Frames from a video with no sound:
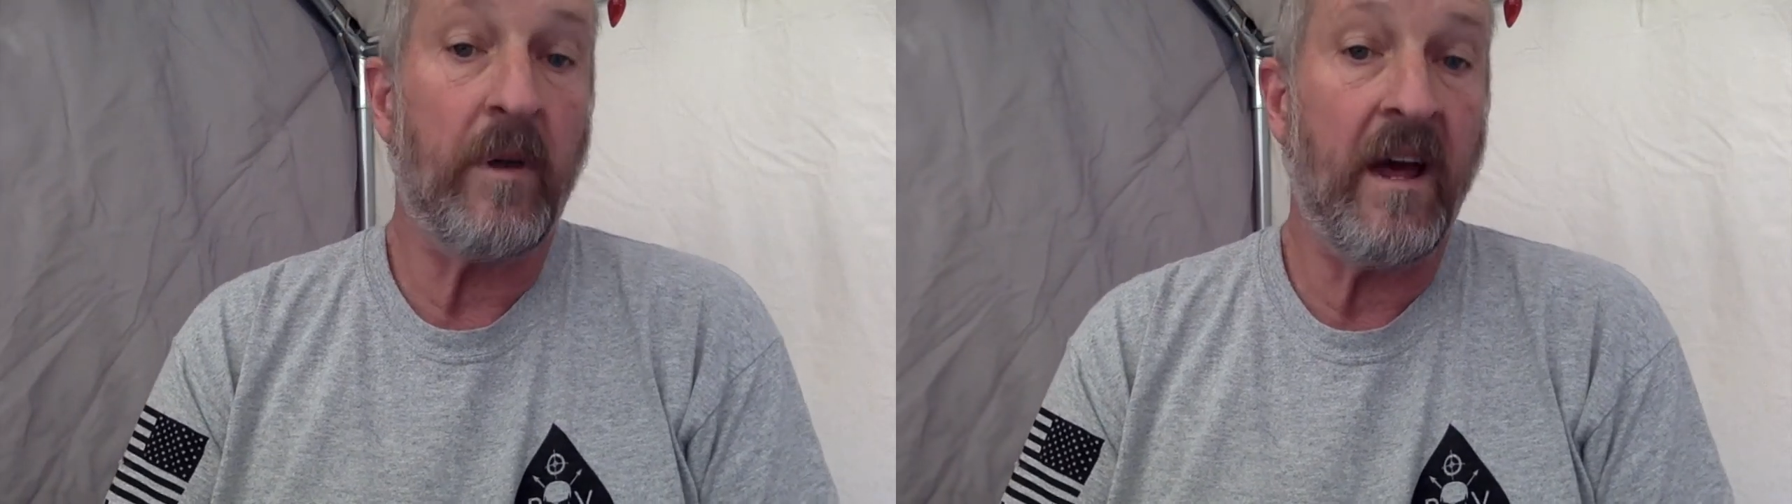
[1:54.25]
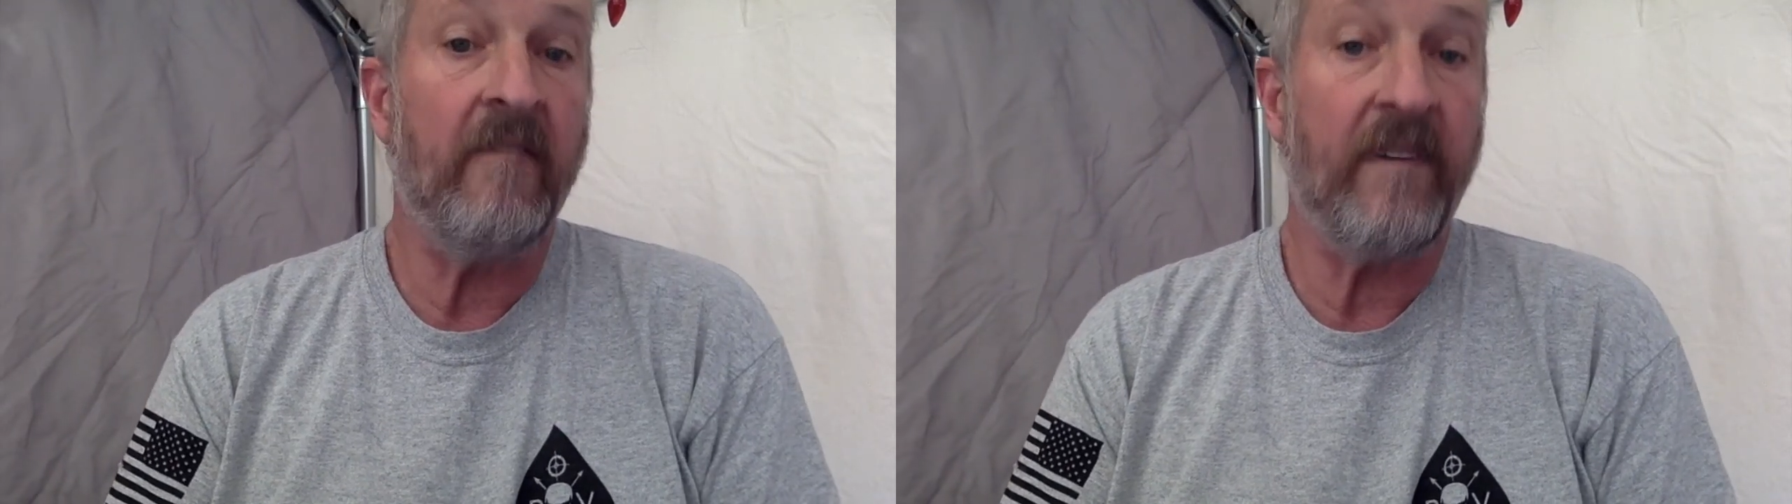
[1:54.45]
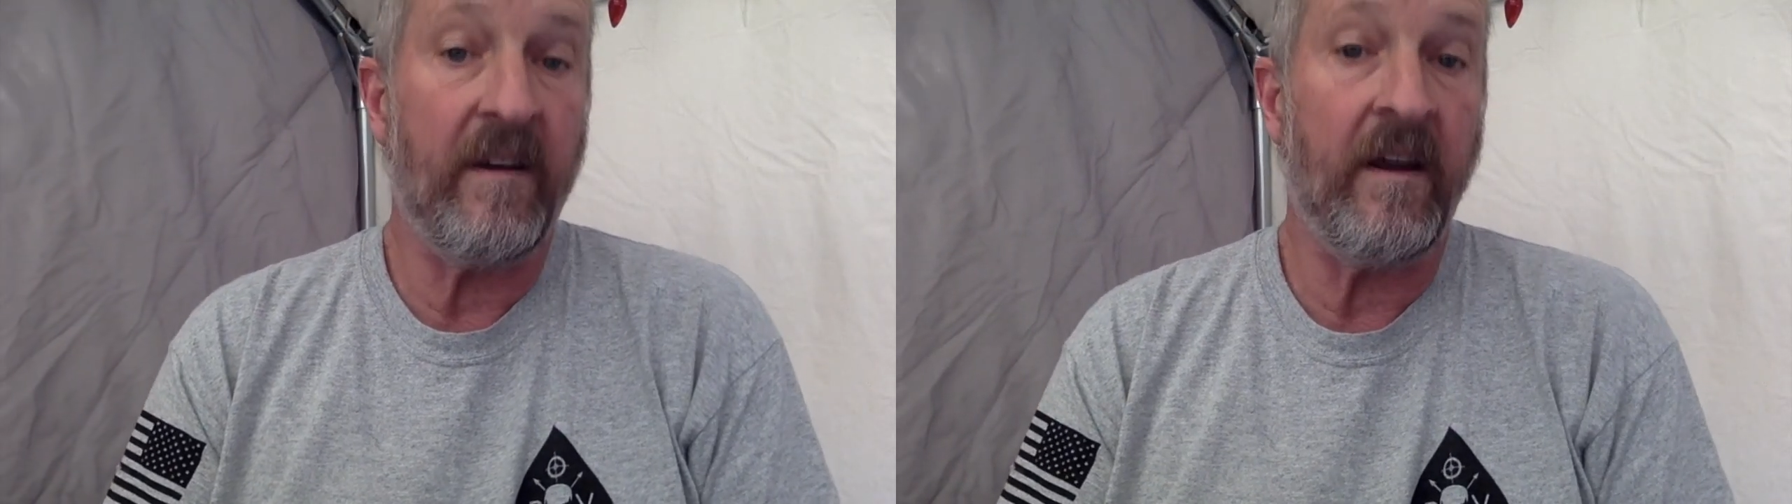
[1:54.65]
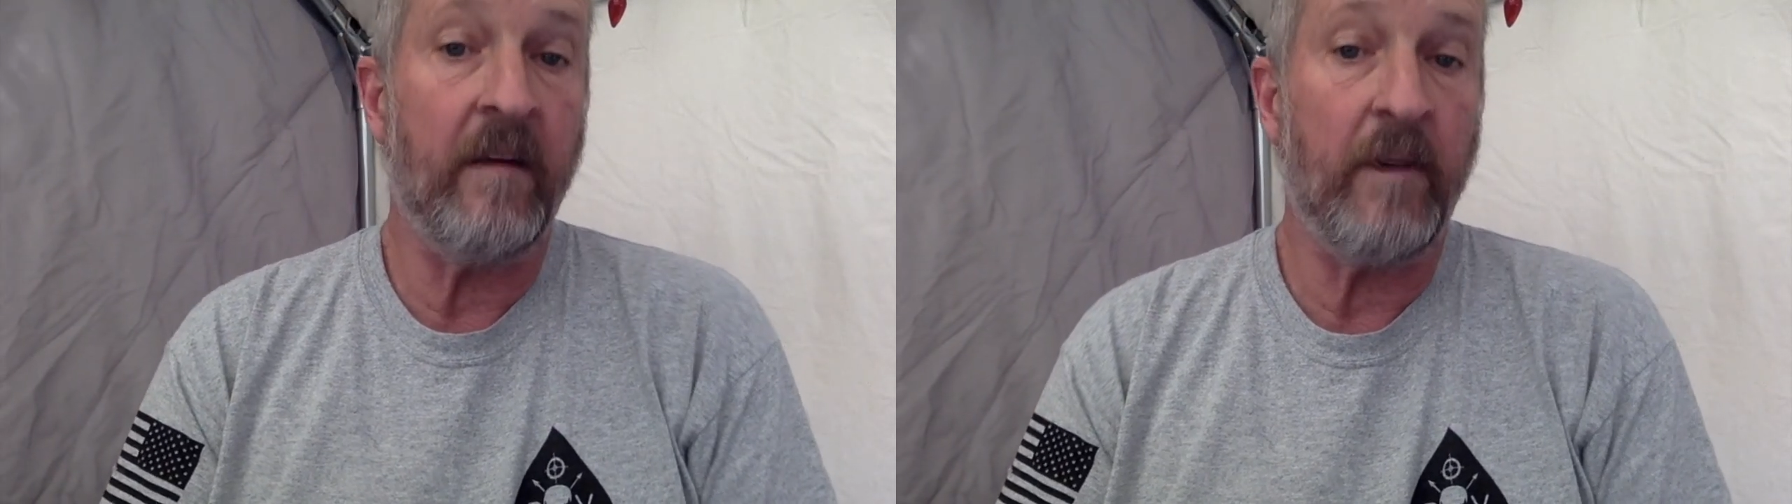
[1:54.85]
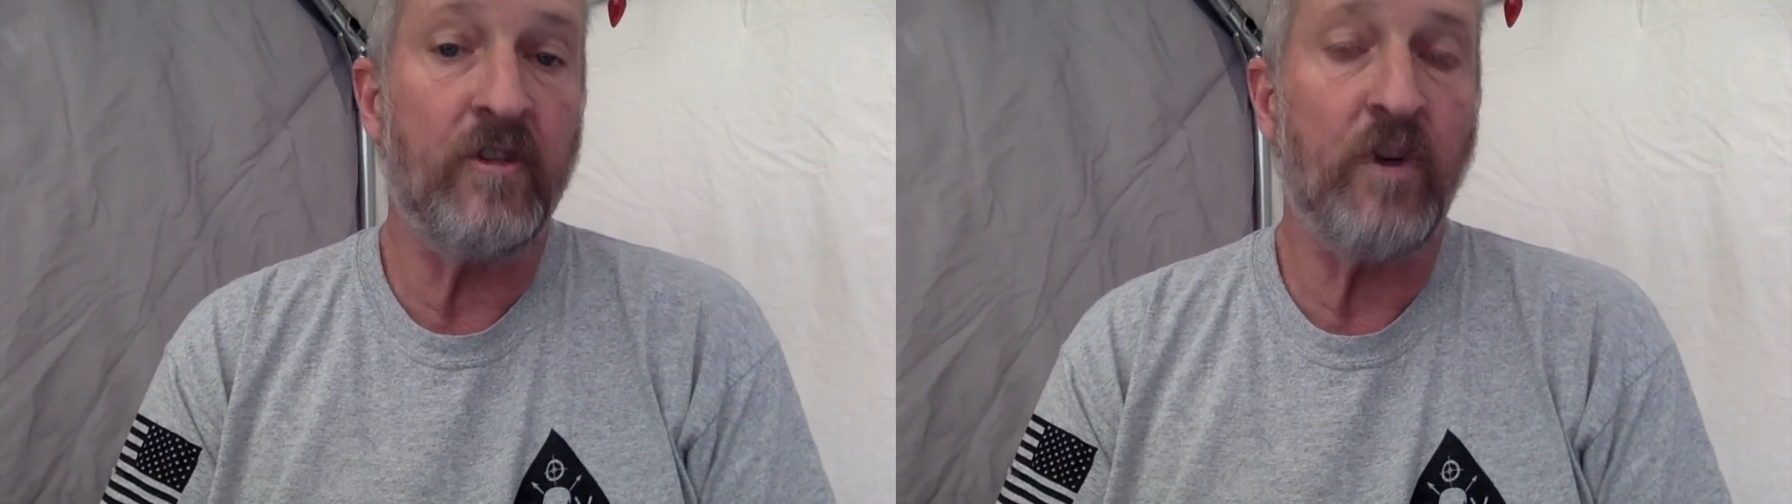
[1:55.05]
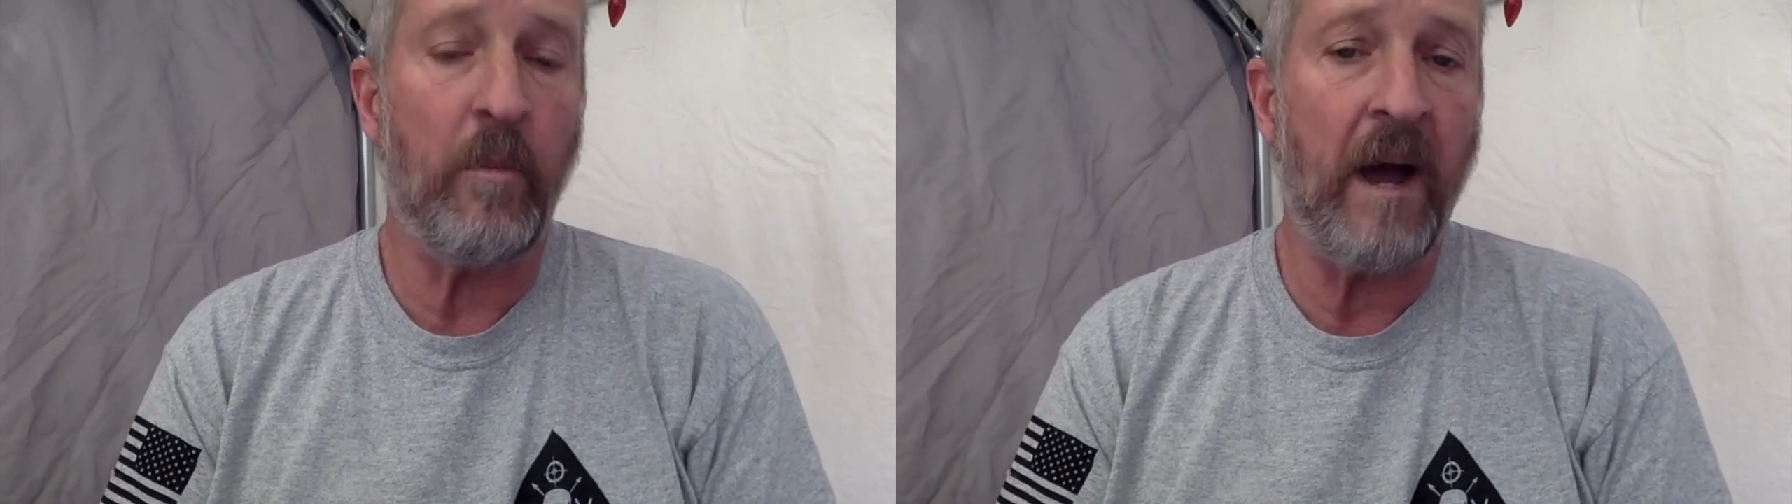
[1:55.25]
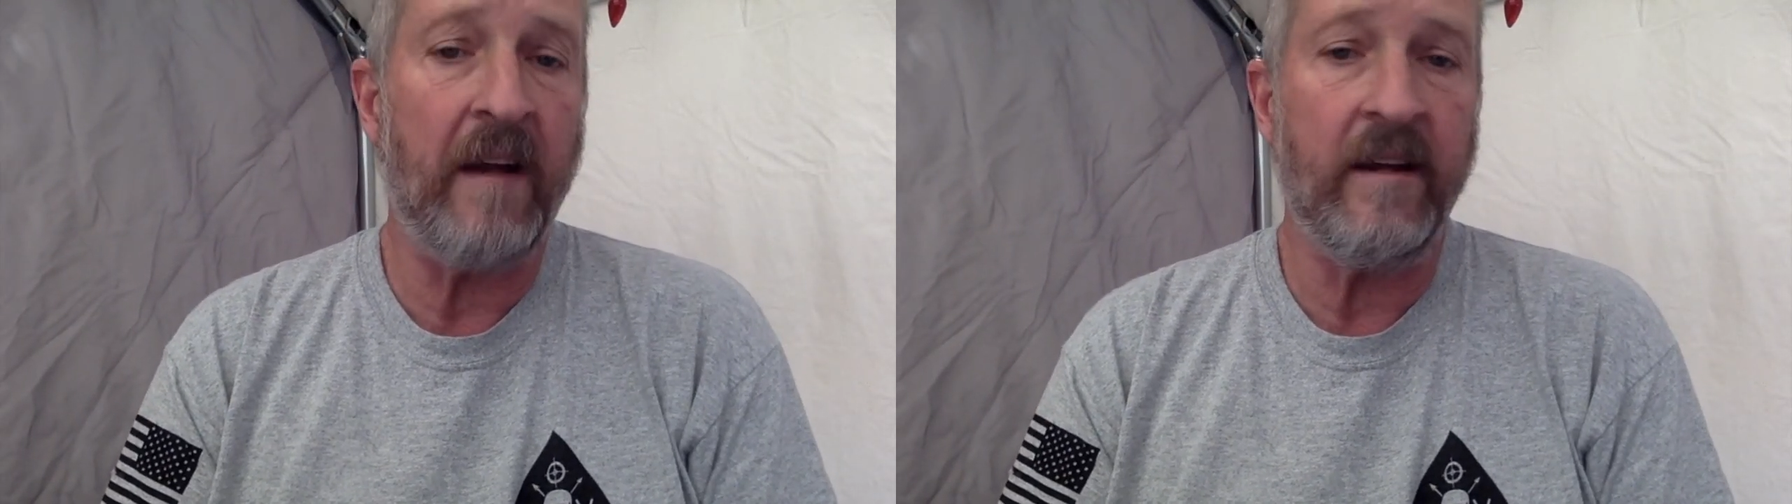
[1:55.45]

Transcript: have found out about Joe Biden.